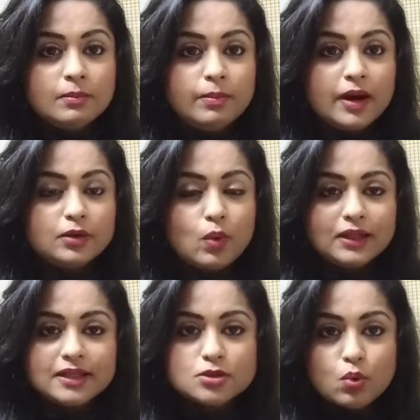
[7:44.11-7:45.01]
But
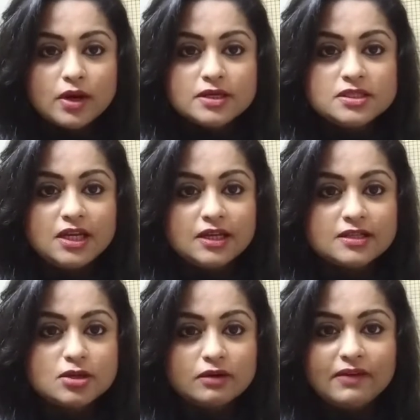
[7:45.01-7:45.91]
while that's quarantine,
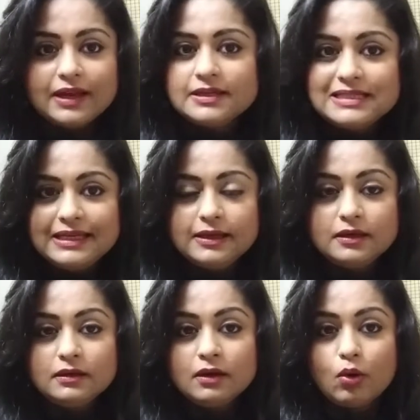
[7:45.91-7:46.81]
it's not
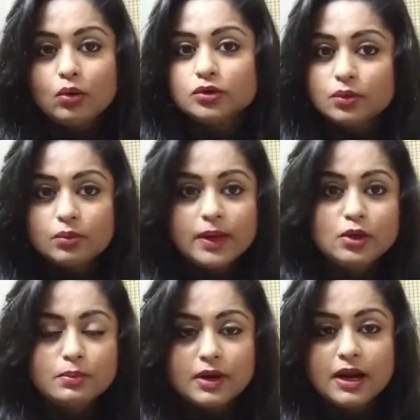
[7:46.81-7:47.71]
Valentine, although when
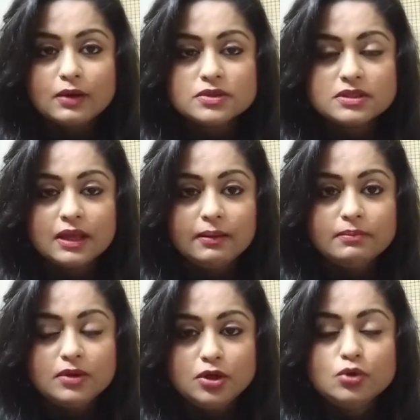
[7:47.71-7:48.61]
you pronounce
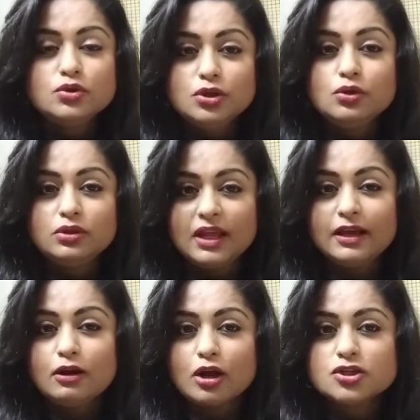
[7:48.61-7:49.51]
them, you
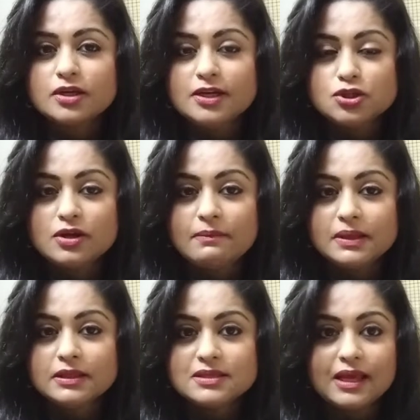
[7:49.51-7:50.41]
think logically it should have
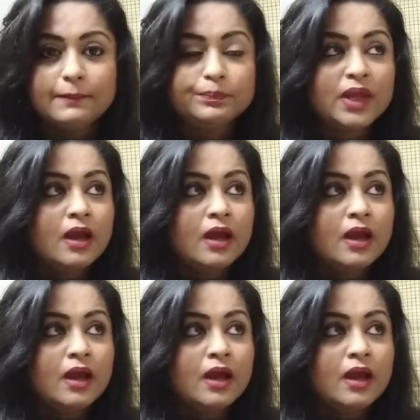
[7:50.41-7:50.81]
been the same.